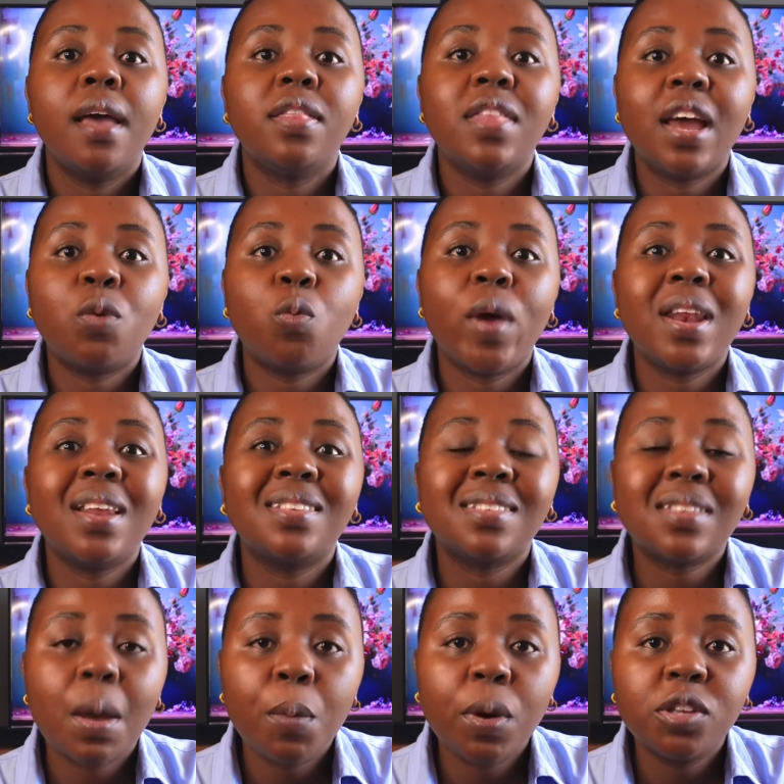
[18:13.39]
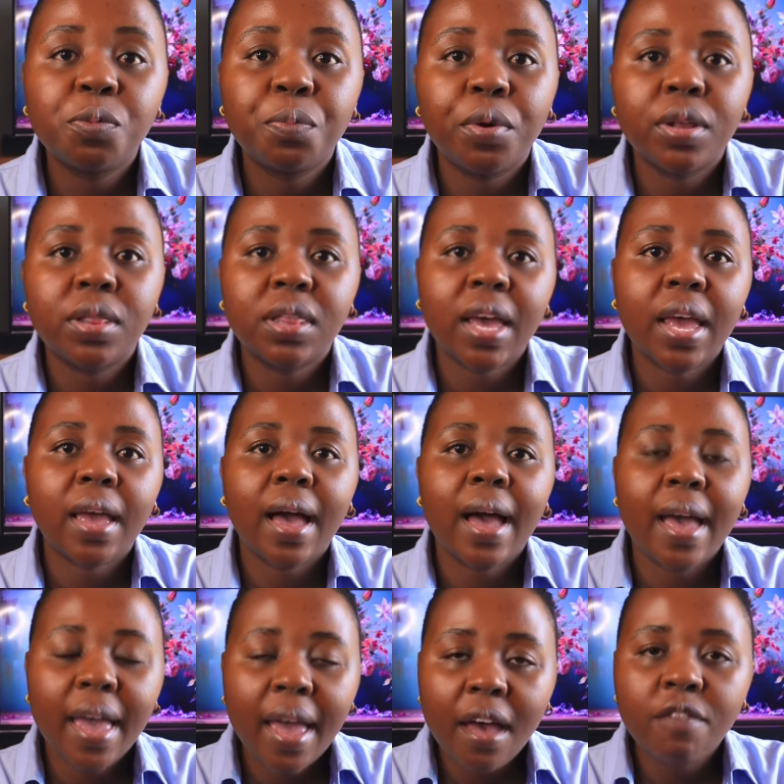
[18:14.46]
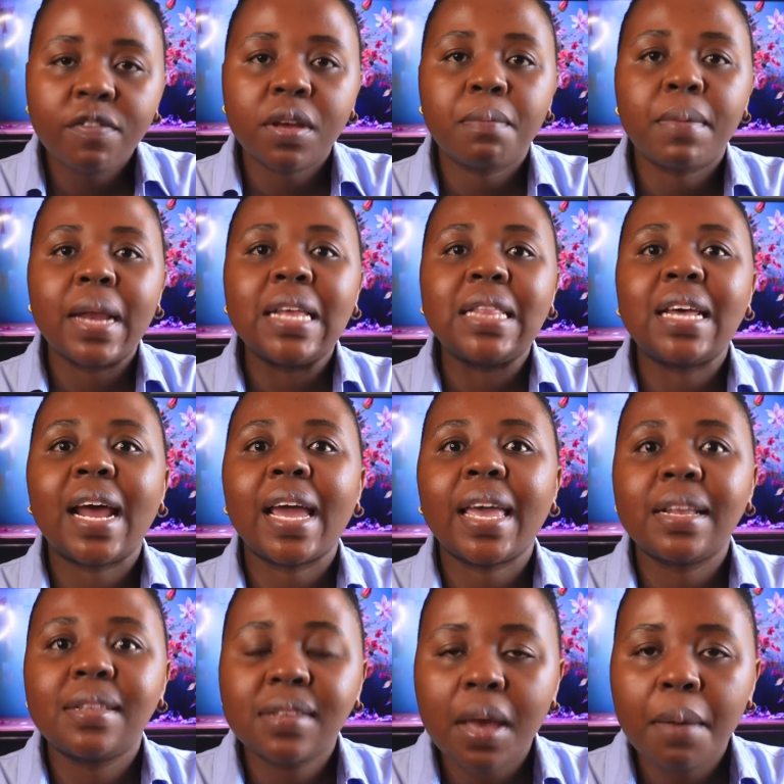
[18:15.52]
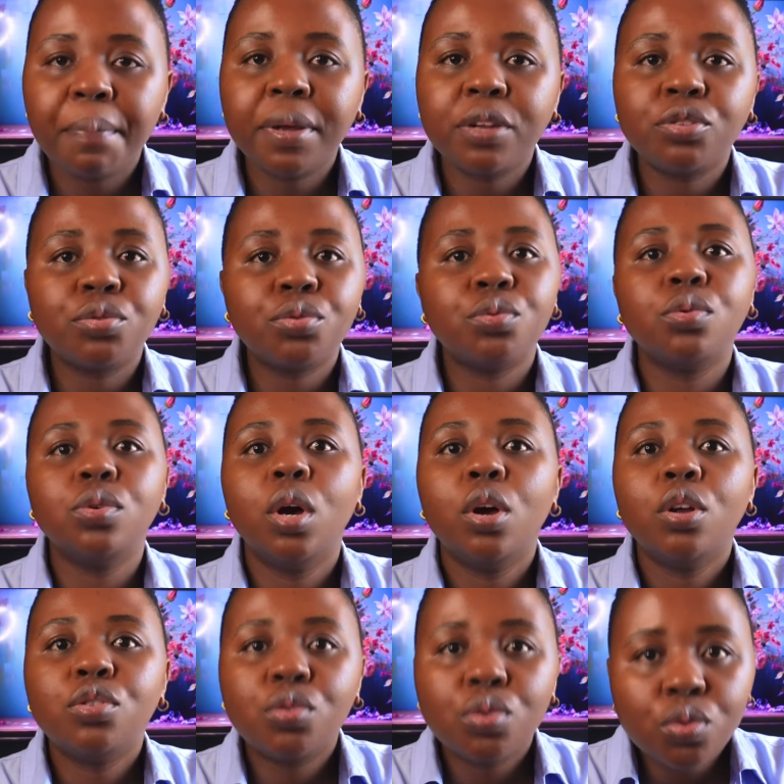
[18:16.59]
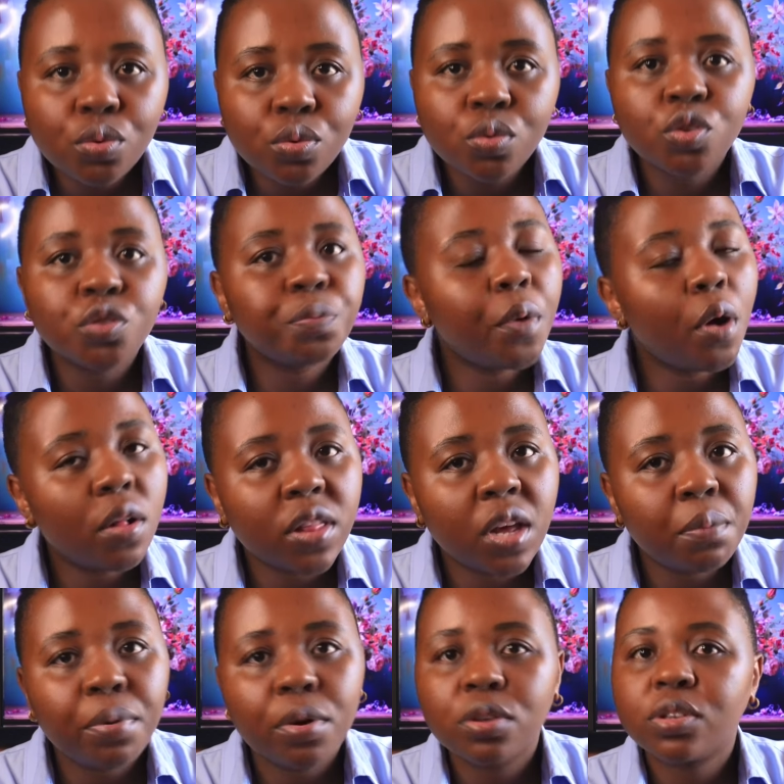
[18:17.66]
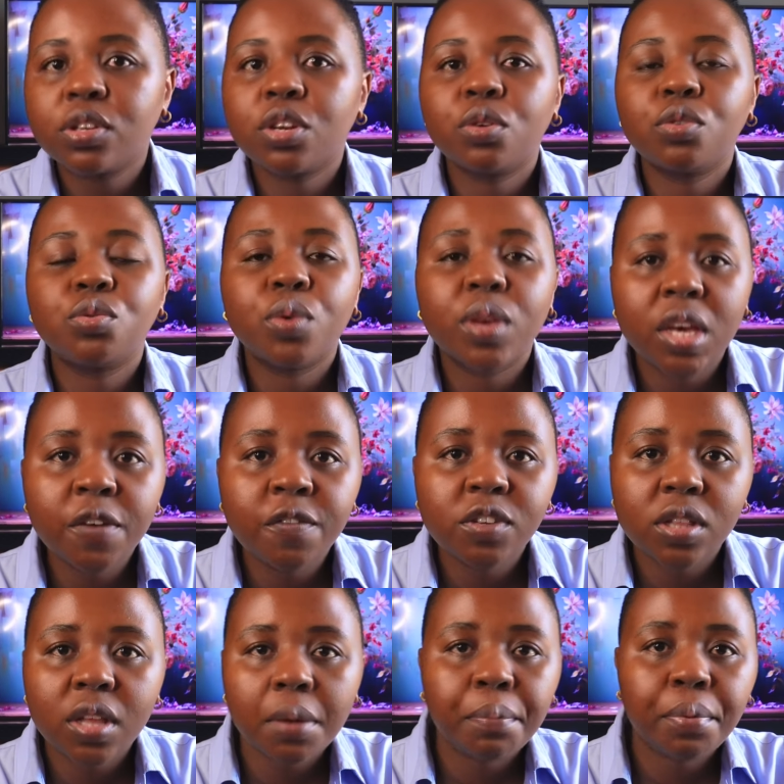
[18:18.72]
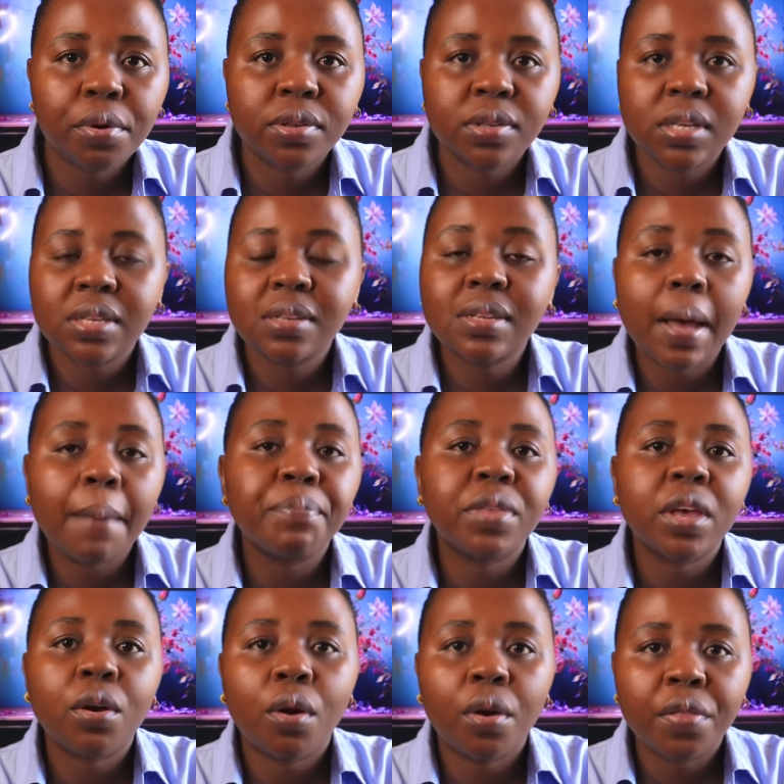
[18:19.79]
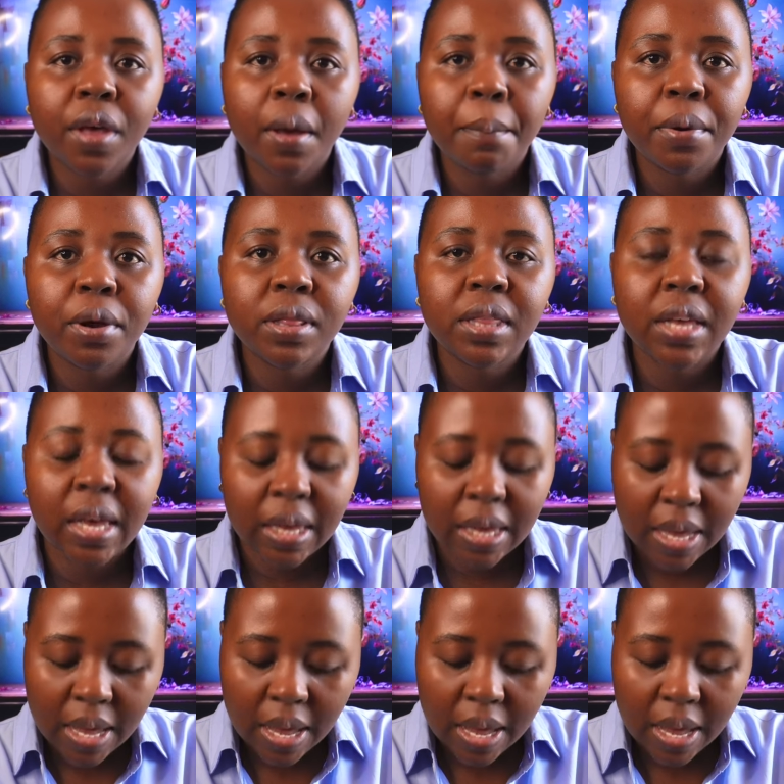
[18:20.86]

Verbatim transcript: that when it's someone's birthday, I have that money that I can tap into to spoil that person or to gift that person something on their birthday.